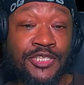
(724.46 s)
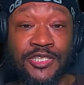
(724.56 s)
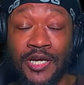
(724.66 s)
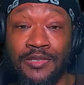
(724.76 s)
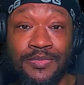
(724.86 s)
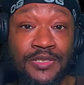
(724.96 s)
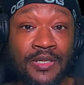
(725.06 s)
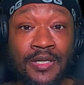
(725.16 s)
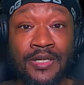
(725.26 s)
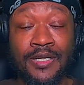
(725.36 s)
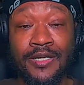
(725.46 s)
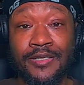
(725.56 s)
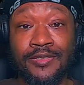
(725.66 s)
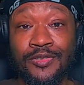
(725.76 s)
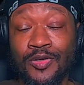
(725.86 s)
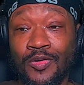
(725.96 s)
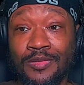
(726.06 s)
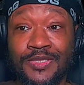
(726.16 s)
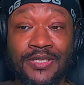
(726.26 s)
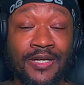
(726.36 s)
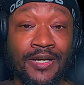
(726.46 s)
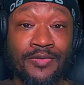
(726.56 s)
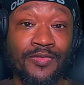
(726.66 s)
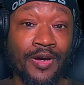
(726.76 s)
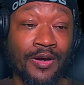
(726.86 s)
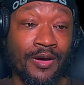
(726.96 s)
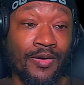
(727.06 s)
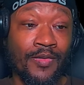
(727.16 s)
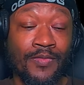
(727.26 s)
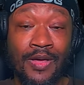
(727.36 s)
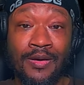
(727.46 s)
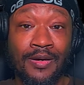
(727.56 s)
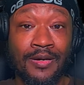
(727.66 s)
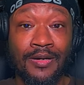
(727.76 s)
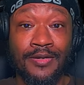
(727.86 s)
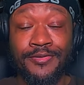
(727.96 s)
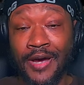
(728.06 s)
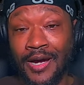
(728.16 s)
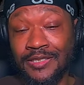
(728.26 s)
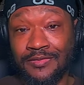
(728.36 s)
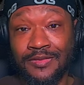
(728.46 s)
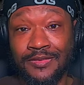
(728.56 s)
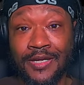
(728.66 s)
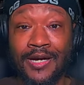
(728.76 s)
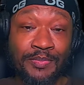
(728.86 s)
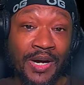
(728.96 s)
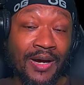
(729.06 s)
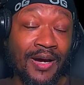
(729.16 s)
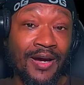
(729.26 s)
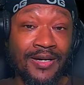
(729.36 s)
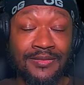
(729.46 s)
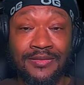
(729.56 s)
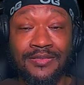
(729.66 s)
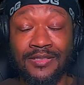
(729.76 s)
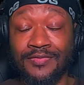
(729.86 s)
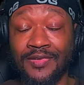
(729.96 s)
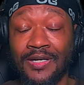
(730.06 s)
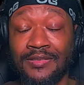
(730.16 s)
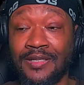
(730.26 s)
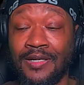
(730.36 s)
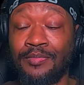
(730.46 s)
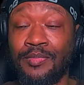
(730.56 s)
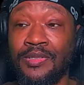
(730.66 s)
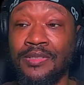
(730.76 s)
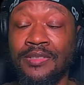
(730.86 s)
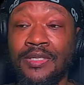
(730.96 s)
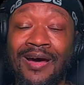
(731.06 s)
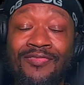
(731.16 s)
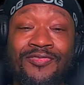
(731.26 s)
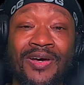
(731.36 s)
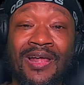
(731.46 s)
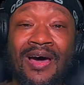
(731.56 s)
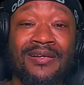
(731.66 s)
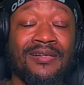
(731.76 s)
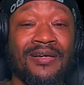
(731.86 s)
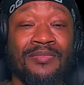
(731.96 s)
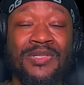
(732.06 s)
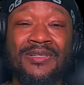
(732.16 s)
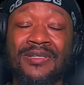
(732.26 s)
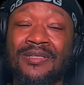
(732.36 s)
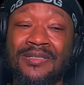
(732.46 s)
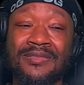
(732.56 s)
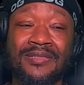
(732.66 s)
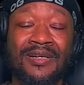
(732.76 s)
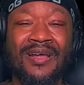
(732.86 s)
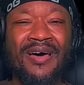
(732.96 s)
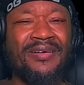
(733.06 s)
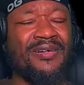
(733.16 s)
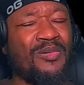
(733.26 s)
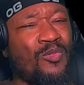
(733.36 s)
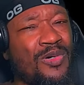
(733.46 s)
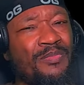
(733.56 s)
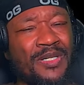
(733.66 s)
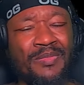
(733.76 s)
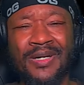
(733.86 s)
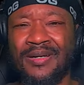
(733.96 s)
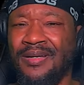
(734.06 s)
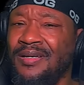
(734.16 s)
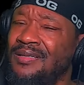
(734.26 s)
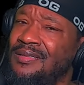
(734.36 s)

shapes and, you know what I'm saying, nice behinds and stuff like that. But I fell out of that because a lot of them women, man,